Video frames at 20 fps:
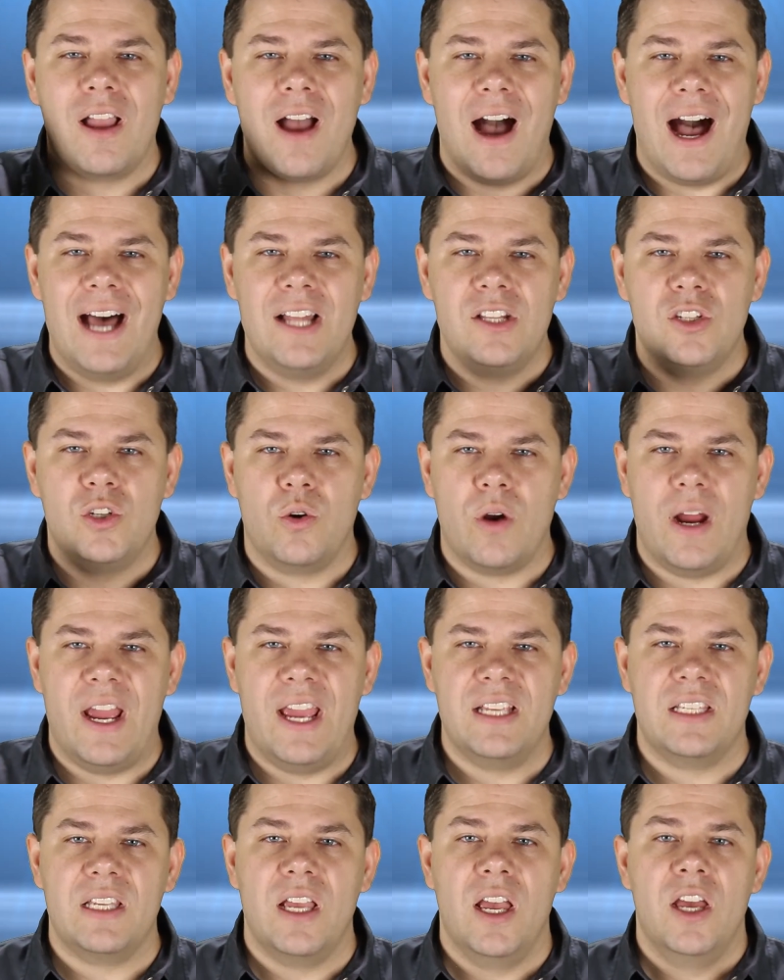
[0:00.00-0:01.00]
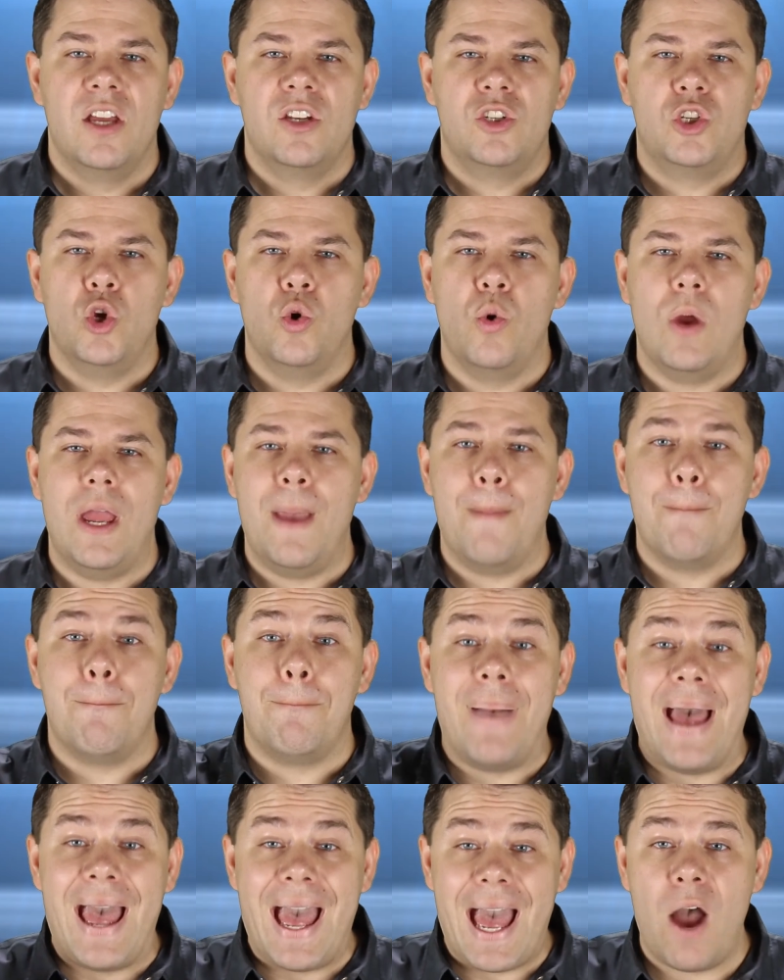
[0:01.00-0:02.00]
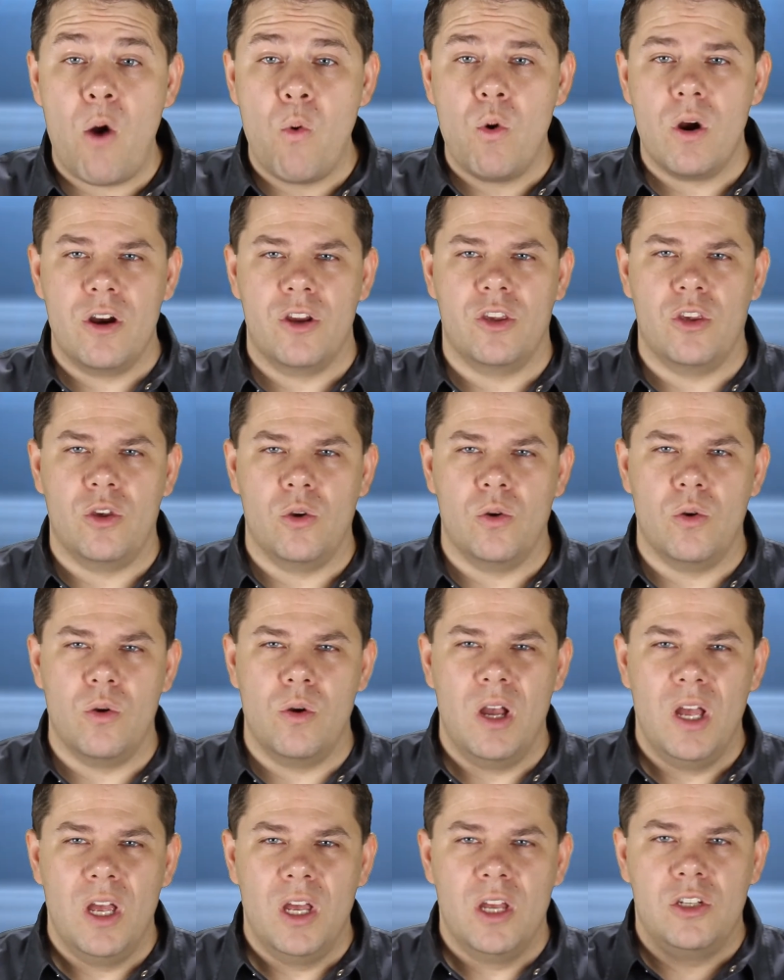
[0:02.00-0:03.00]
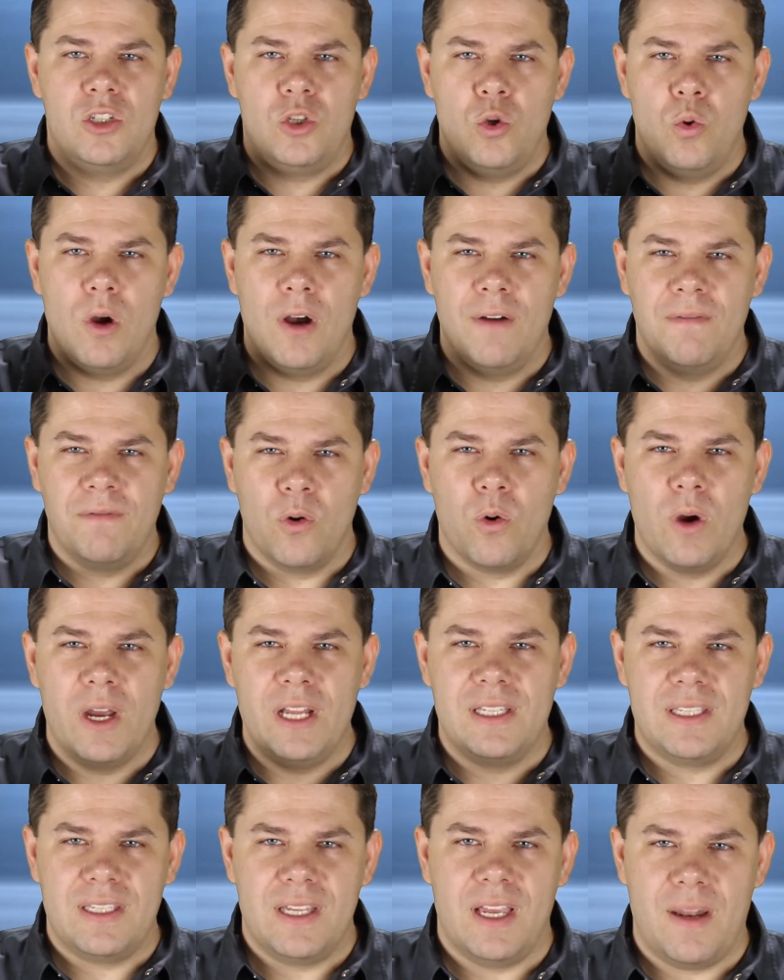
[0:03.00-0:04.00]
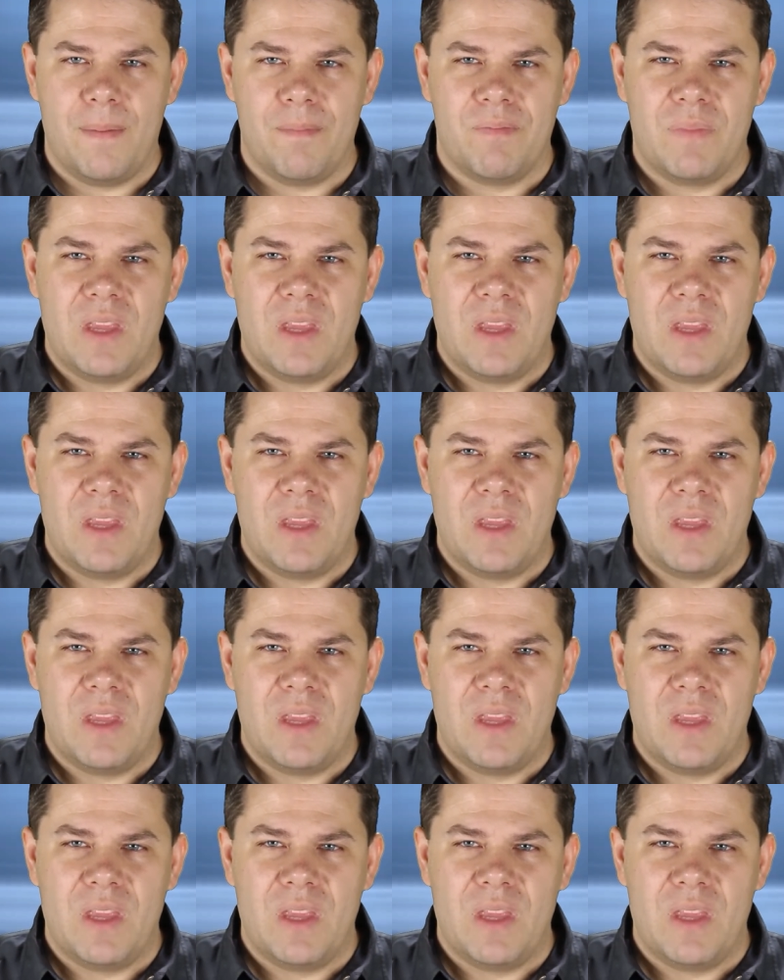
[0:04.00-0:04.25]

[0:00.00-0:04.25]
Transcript: God's grace to empower you to avoid sin.